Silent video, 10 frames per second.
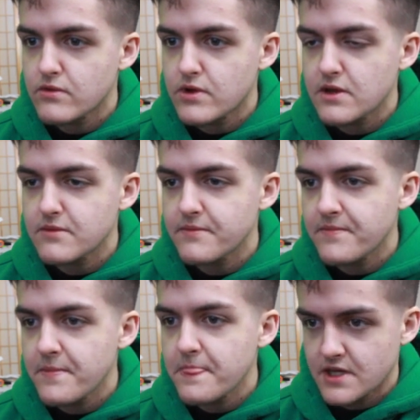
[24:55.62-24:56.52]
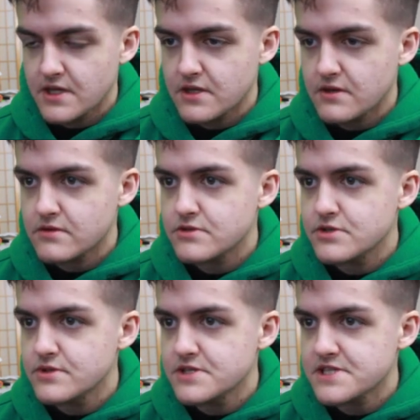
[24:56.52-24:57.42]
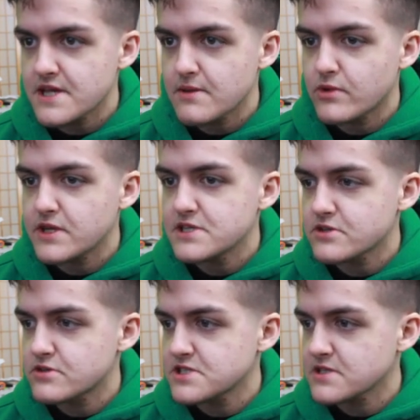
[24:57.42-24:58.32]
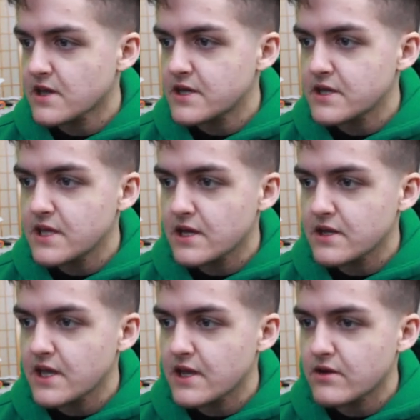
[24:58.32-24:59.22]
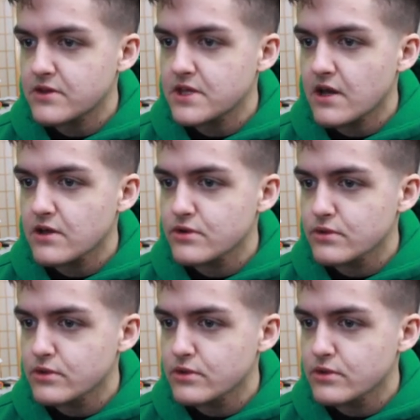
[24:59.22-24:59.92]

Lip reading: Right. And then do the same when he starts sliding yet again on the other